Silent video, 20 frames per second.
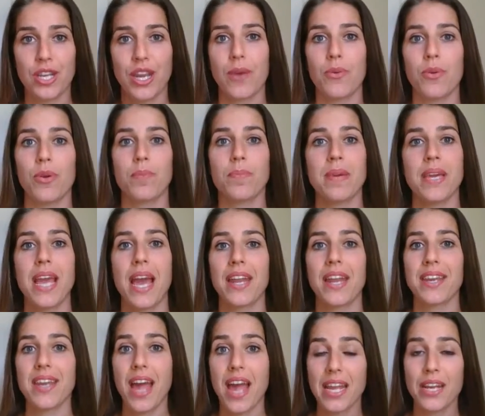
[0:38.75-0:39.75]
it would be a
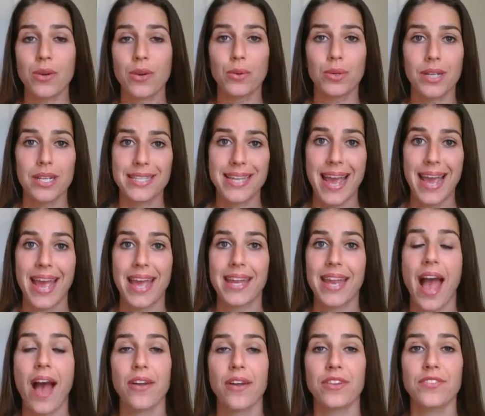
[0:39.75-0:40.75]
9 or a 10
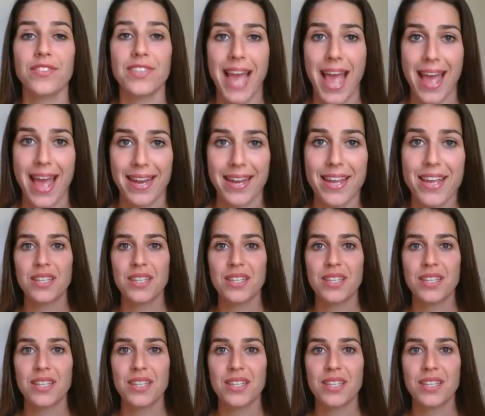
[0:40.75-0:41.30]
out of 10.